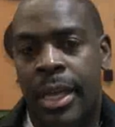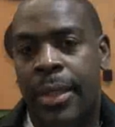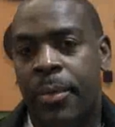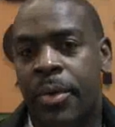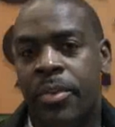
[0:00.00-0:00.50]

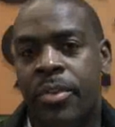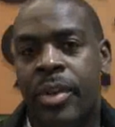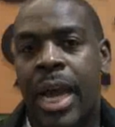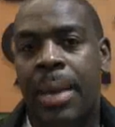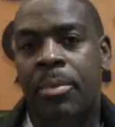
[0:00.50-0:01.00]
And there was
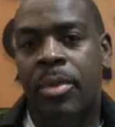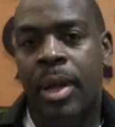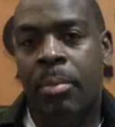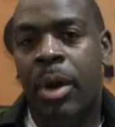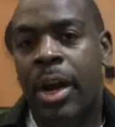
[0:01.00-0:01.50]
times
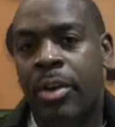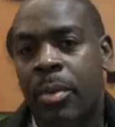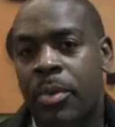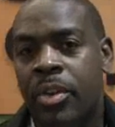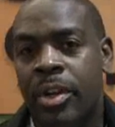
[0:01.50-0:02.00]
prior
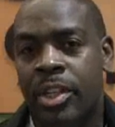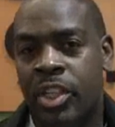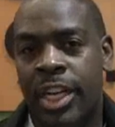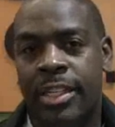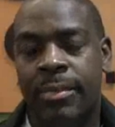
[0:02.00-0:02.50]
to when we
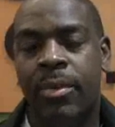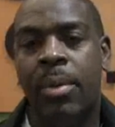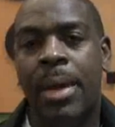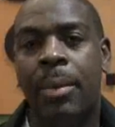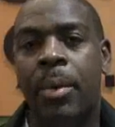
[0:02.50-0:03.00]
started to change the
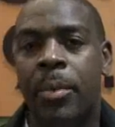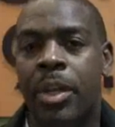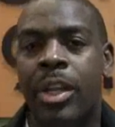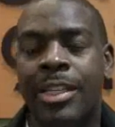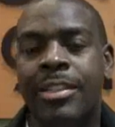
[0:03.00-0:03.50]
format, when
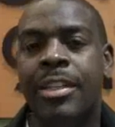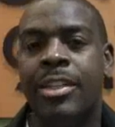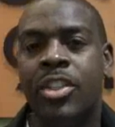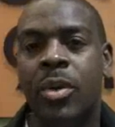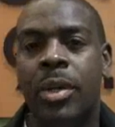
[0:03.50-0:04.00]
we listened to
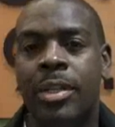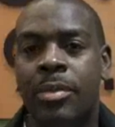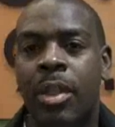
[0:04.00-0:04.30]
the show and